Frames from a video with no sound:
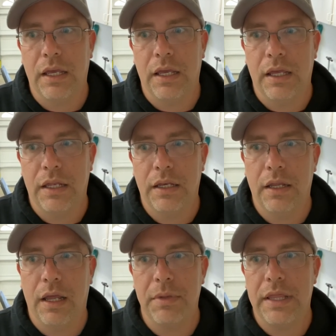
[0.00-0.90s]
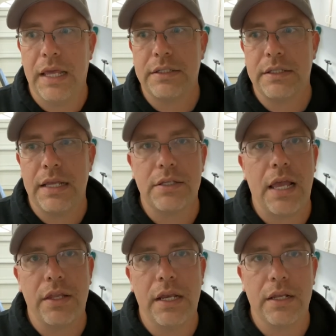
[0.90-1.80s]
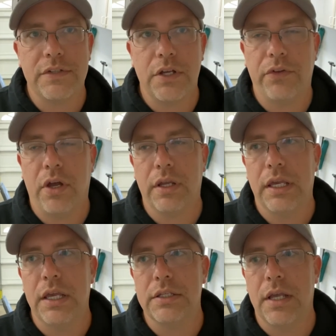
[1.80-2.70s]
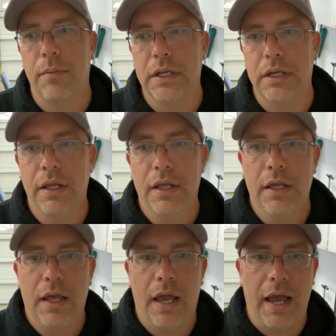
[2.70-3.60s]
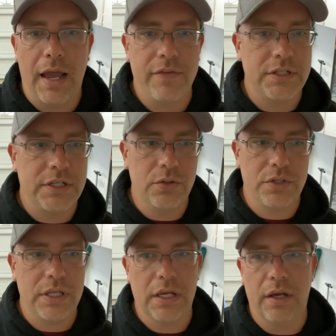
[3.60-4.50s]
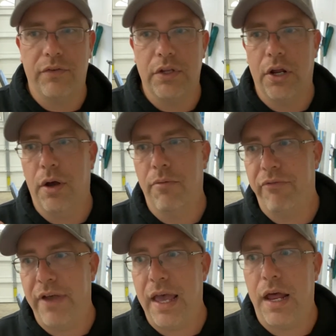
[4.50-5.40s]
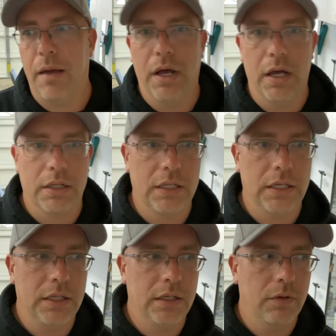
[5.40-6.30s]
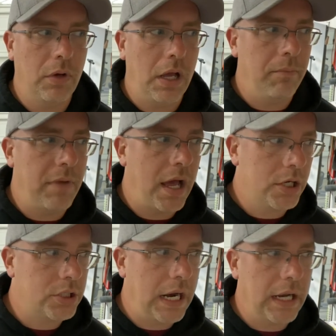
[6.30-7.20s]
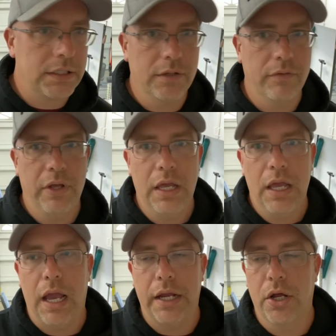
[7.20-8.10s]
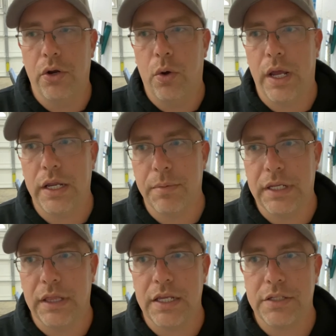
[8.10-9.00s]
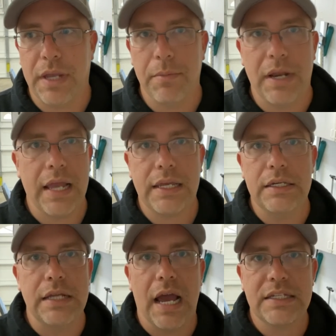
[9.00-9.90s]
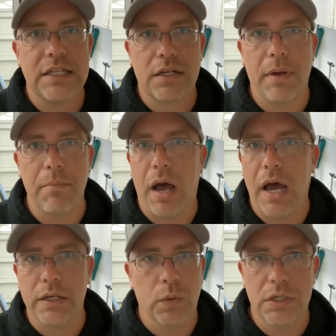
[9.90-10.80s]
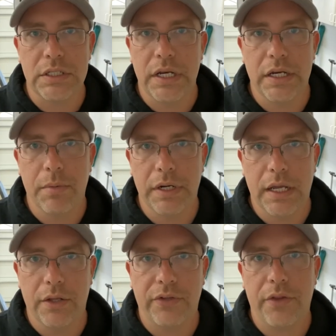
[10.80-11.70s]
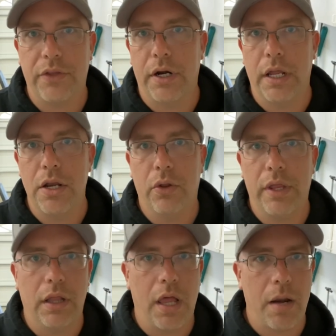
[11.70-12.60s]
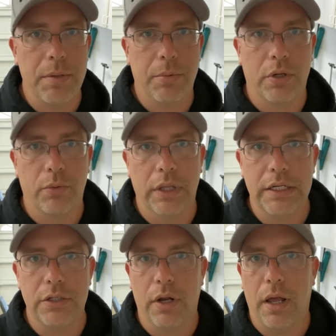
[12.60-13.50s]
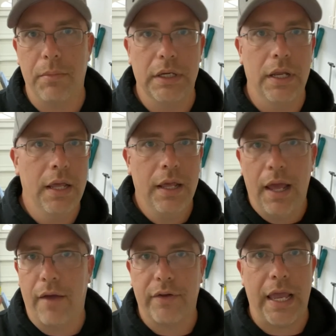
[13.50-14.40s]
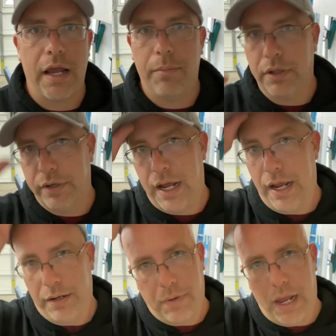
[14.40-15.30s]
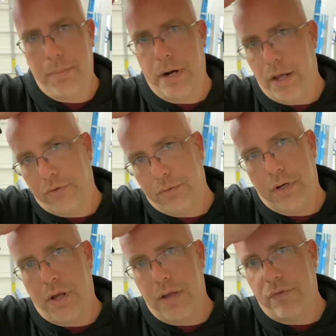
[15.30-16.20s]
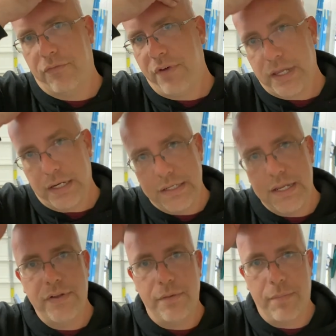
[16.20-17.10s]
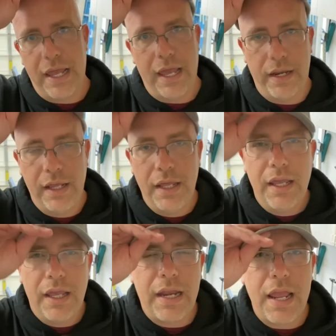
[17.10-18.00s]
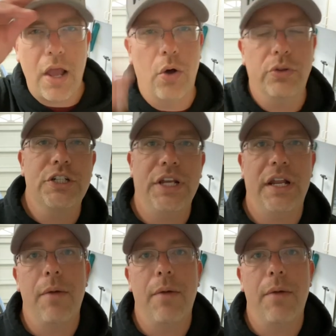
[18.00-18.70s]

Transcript: And I mean, that's how the negative self-talk gets. I mean, I have this huge thing of, you know, I'm fat, I'm ugly, I'm not attractive. I don't know why anybody likes me. I mean, I can dissect my body worse than anybody else out there. And I know that a lot of people can relate to it. I mean, I have caterpillar eyebrows. You know, I have a fucking divot in my head. And I own the shit.